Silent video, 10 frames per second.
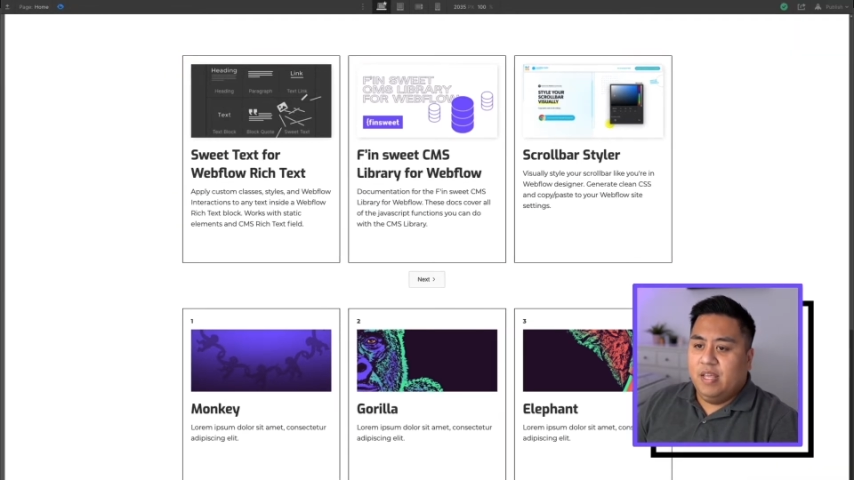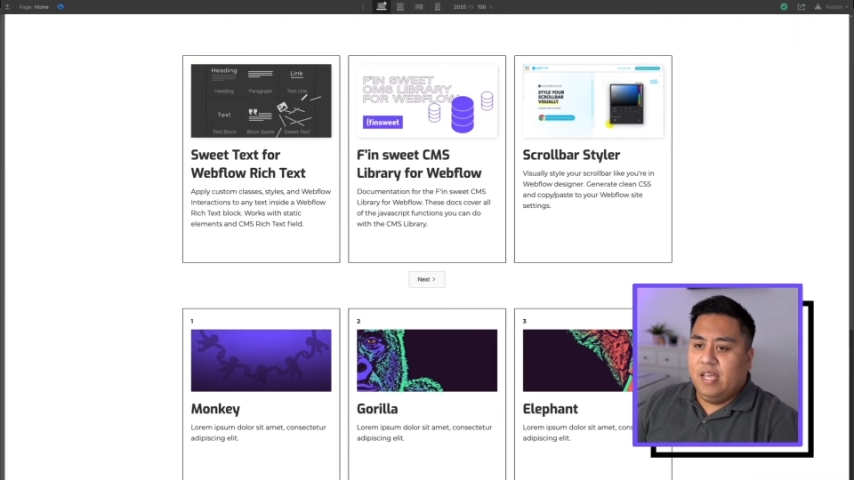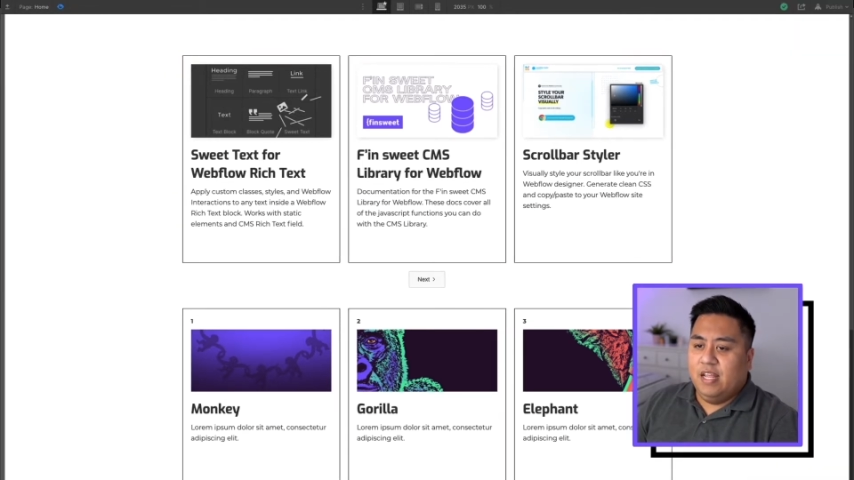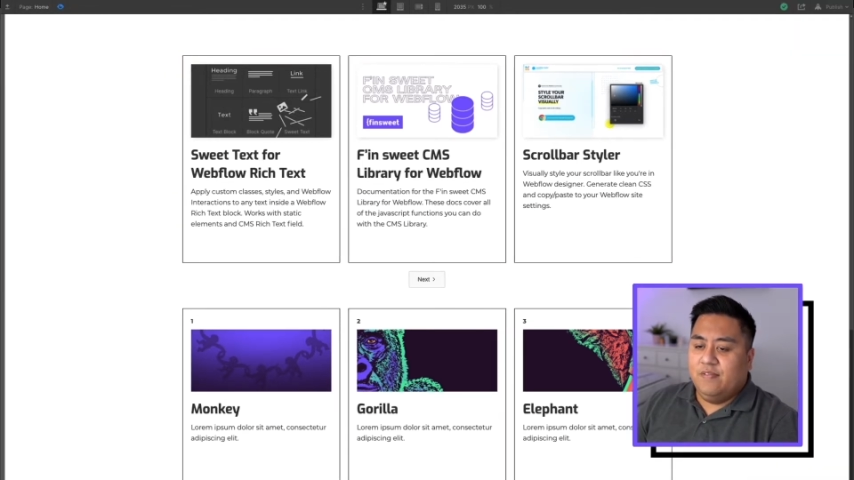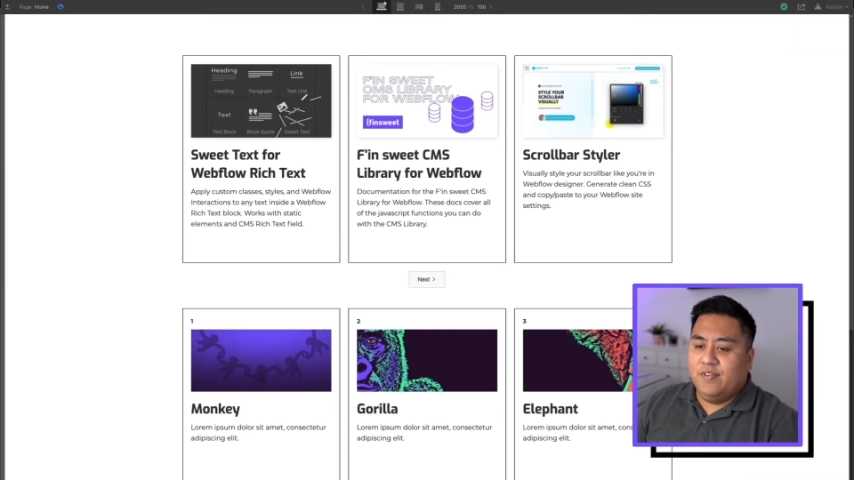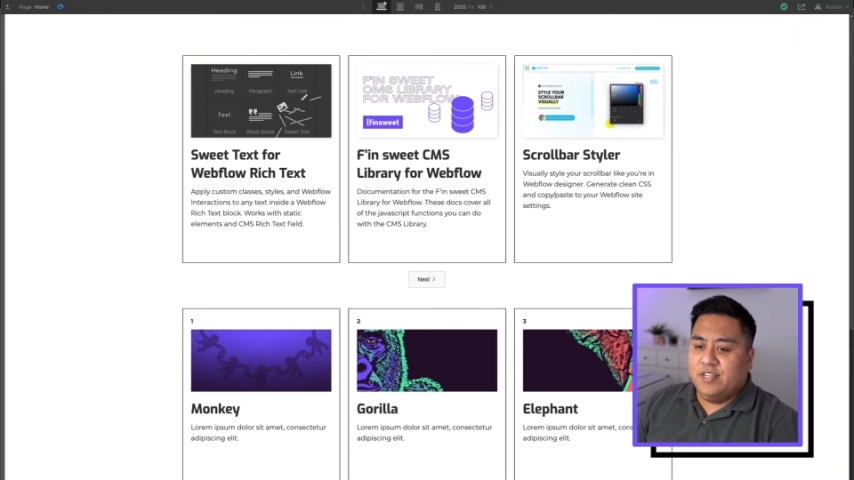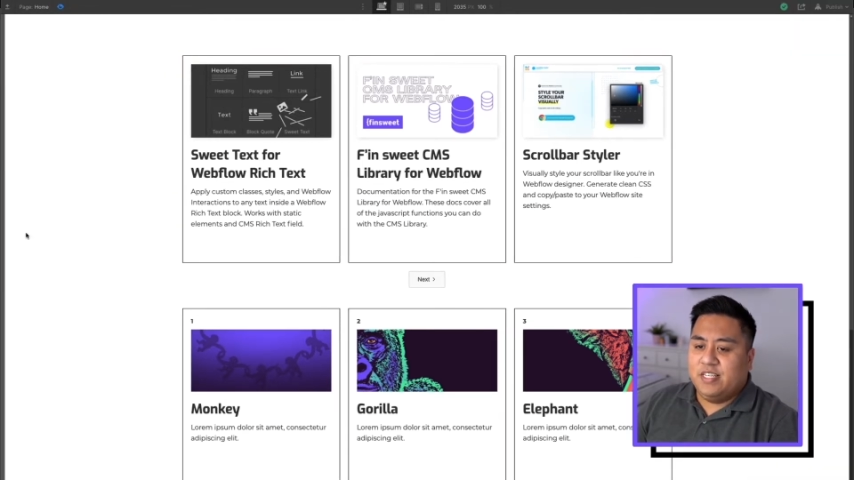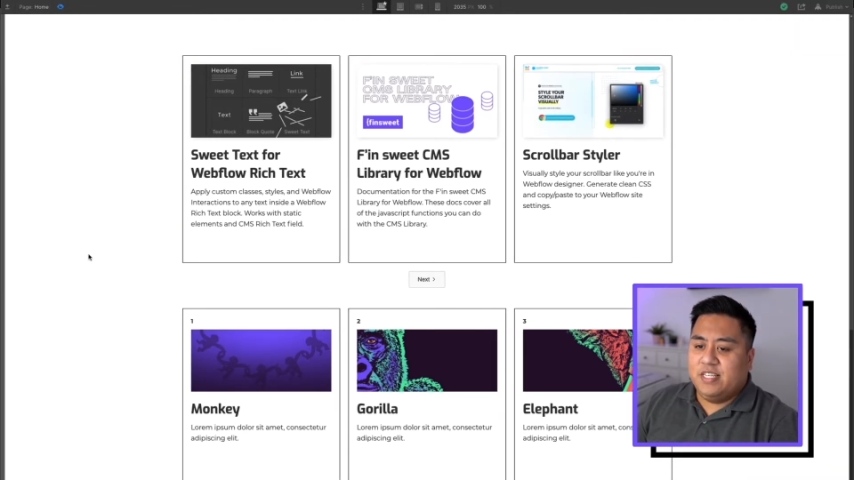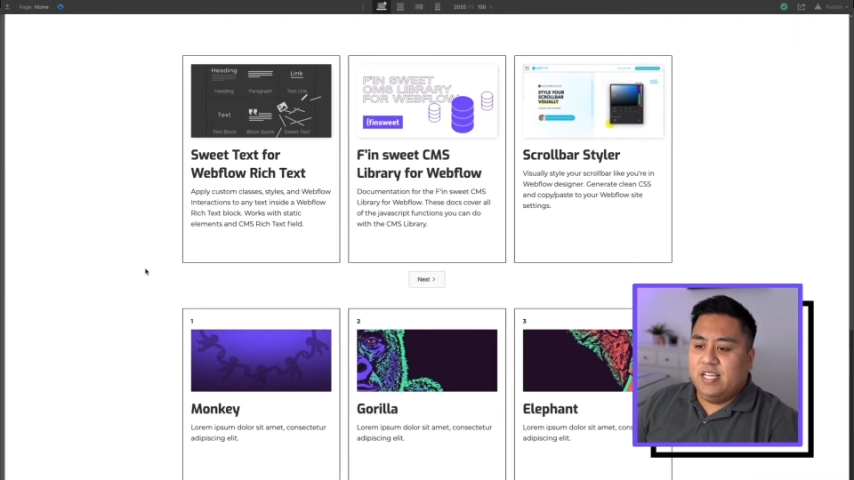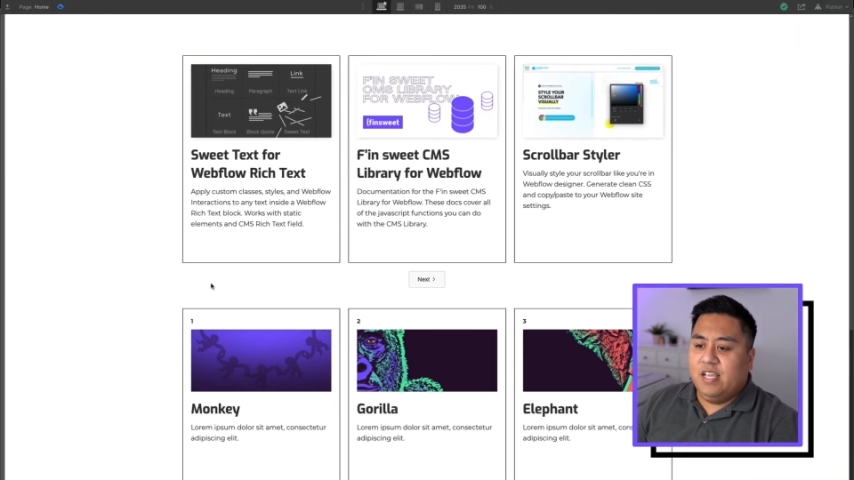And if you
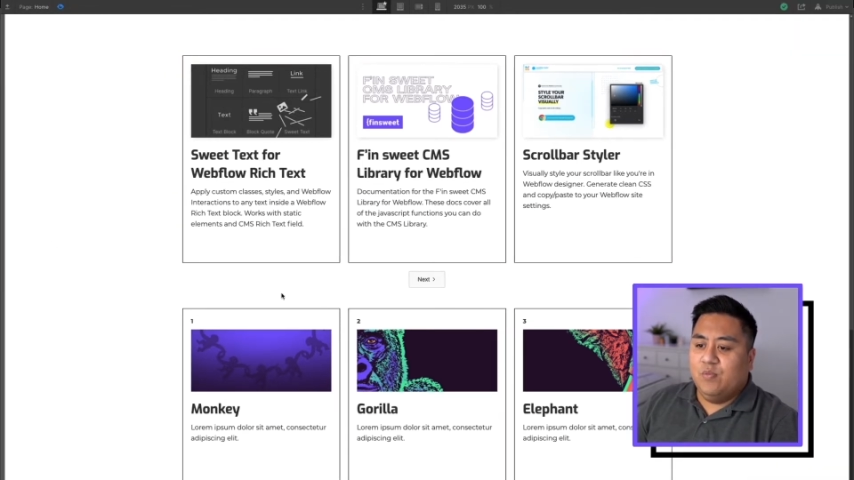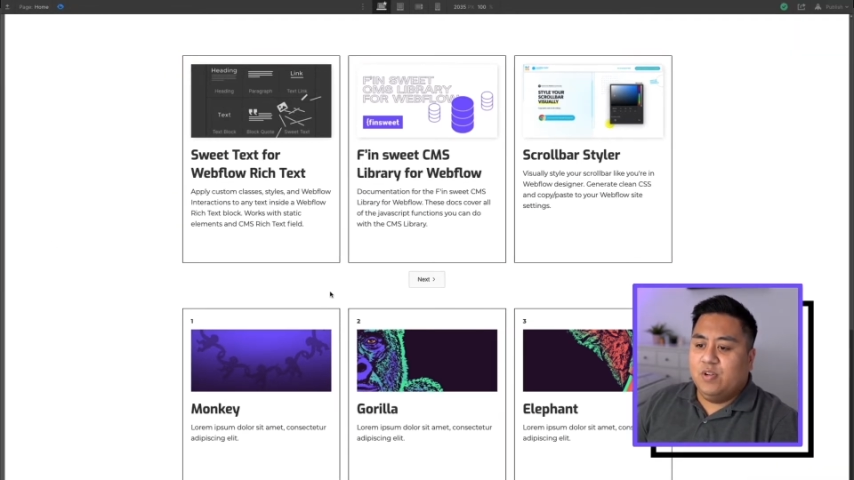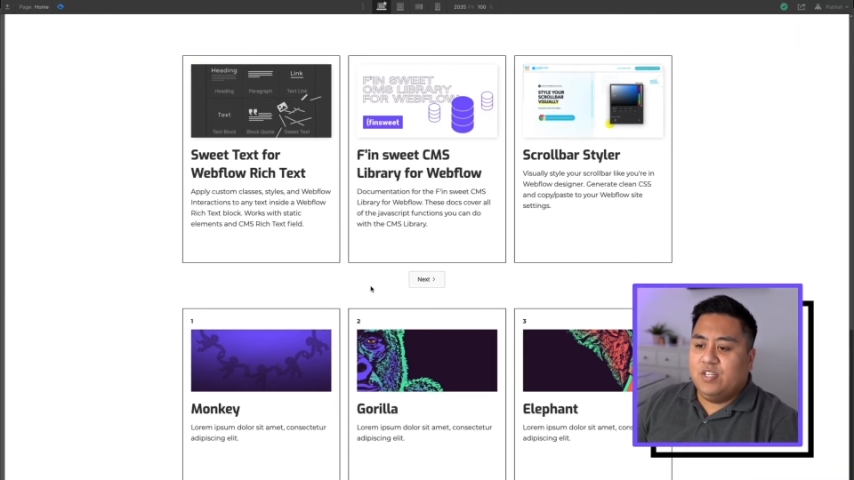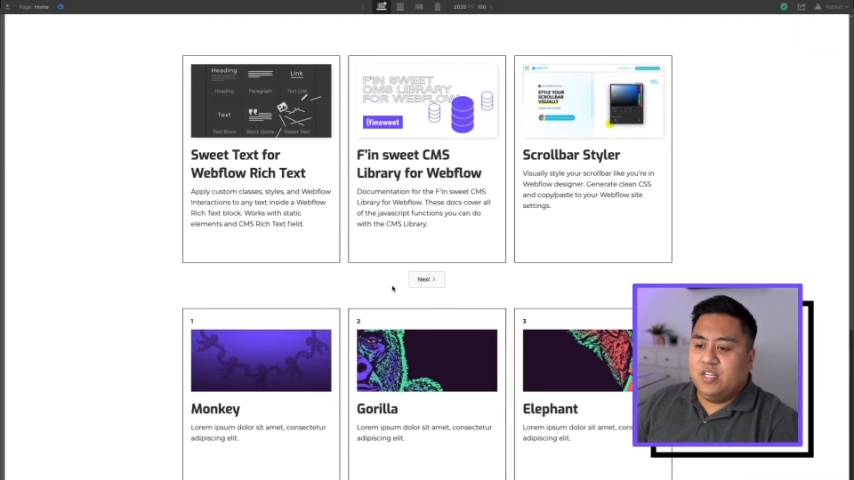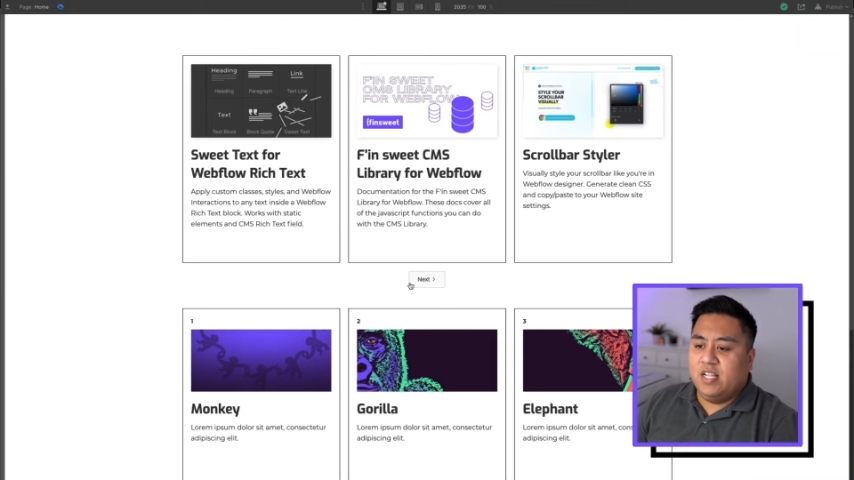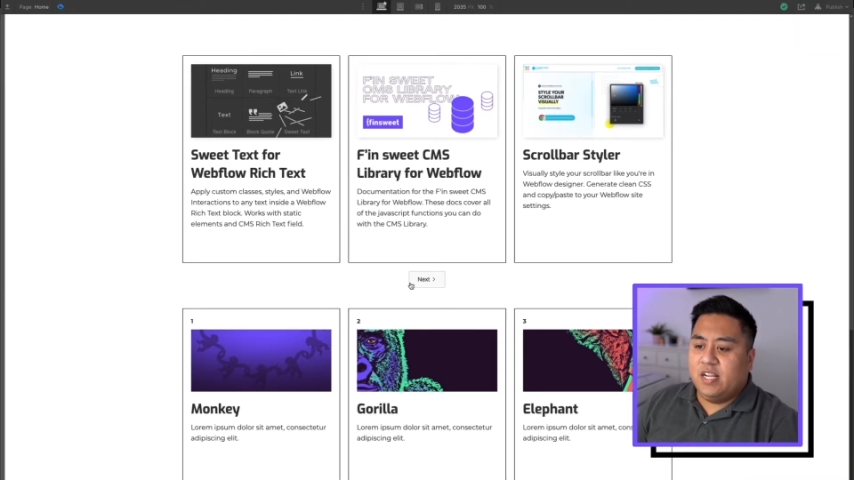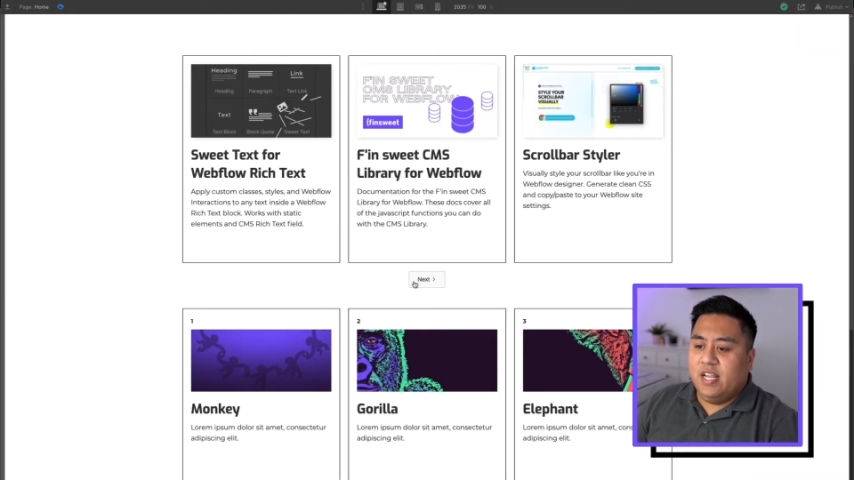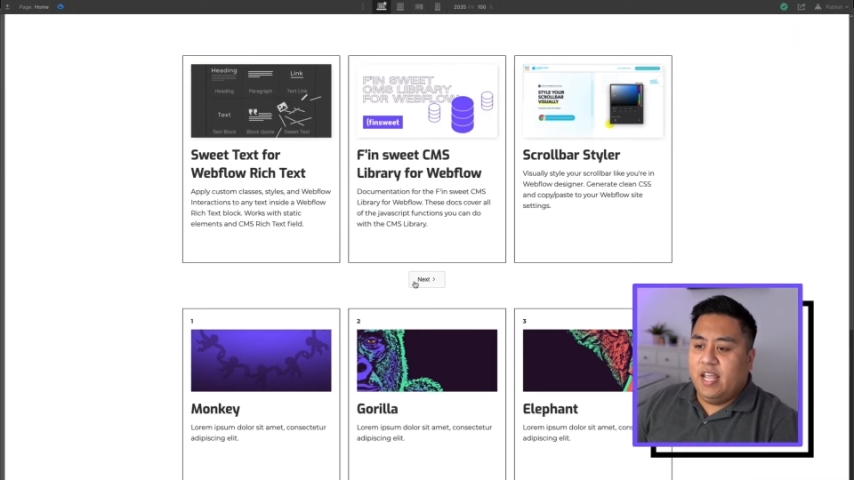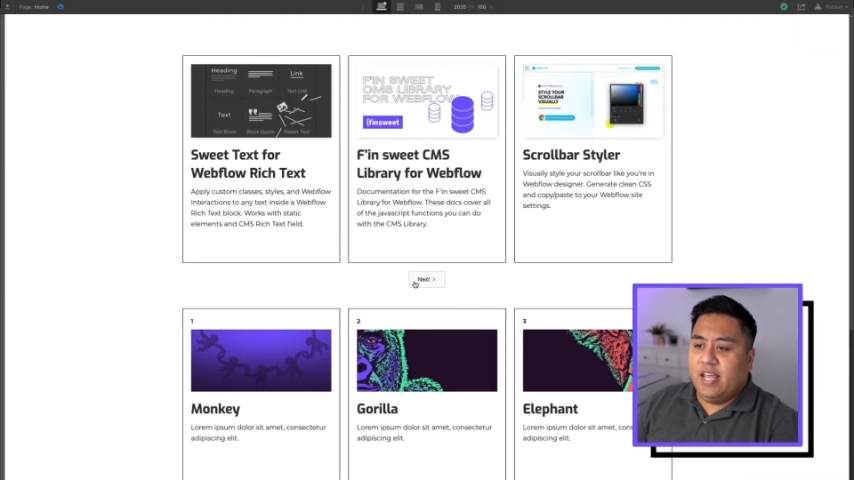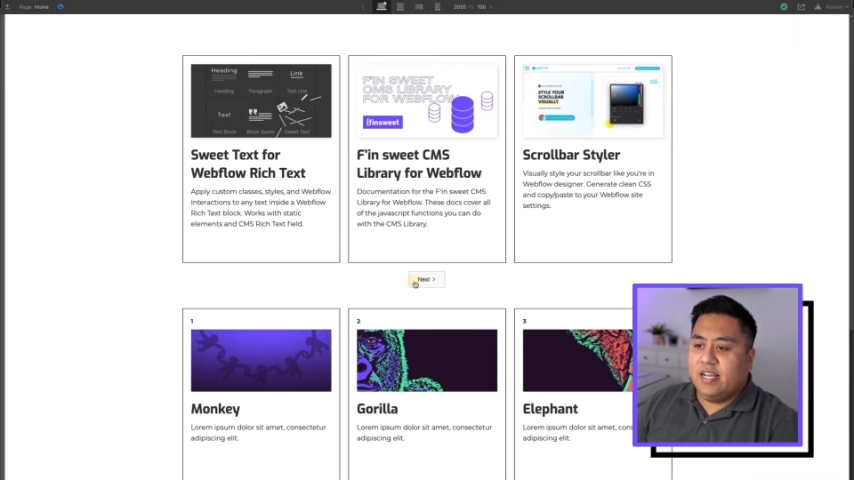see, once you click
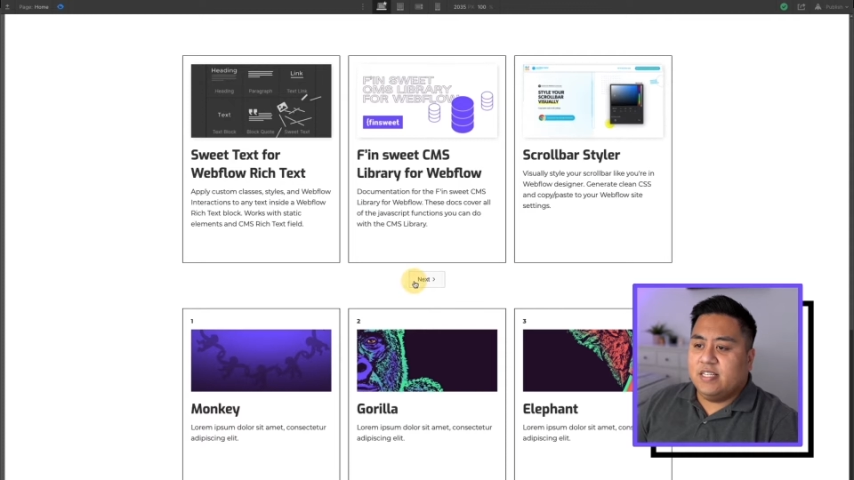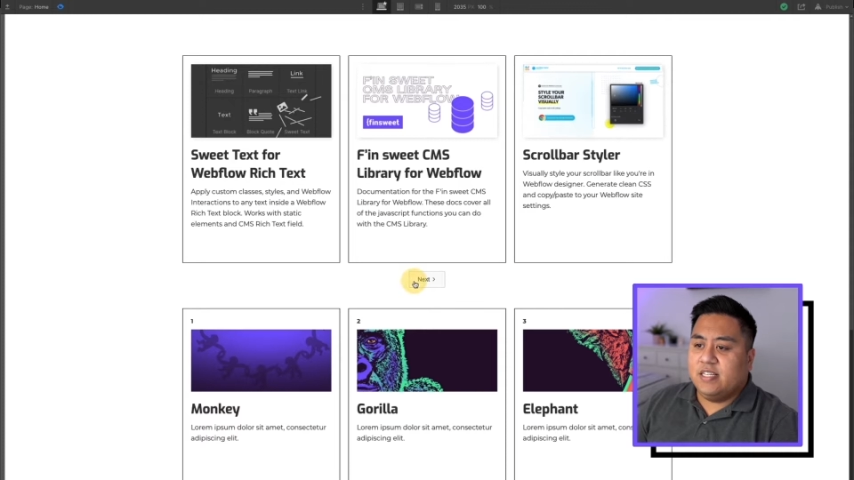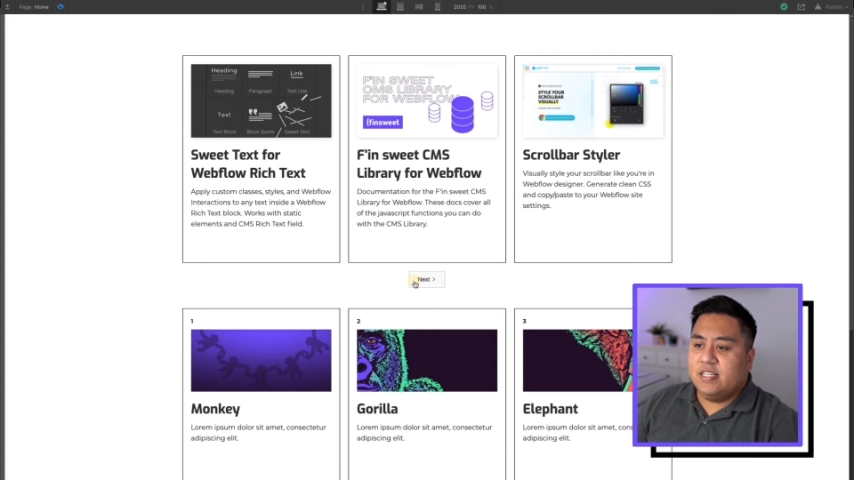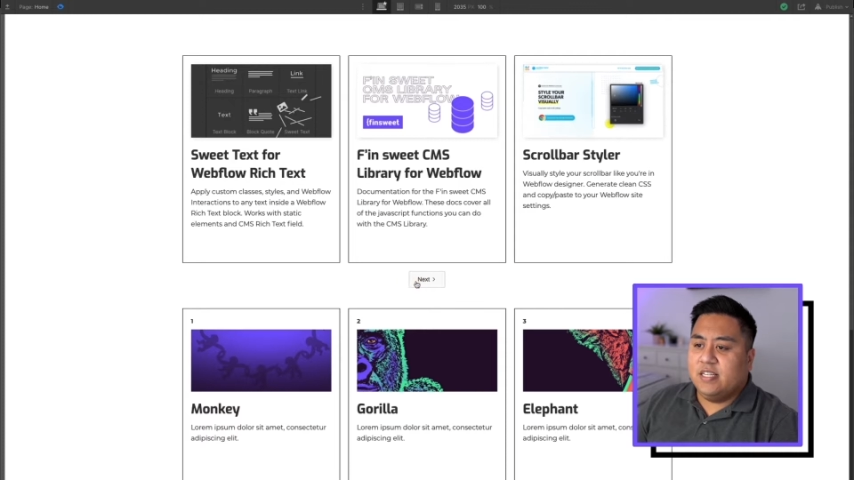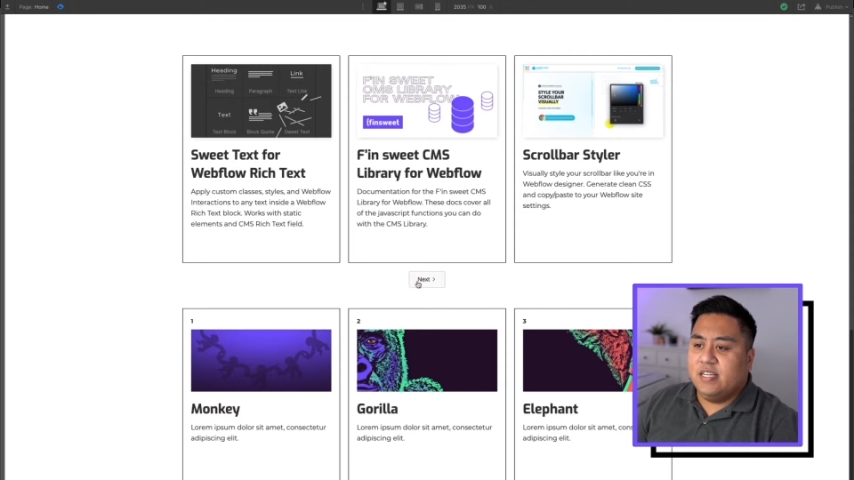next,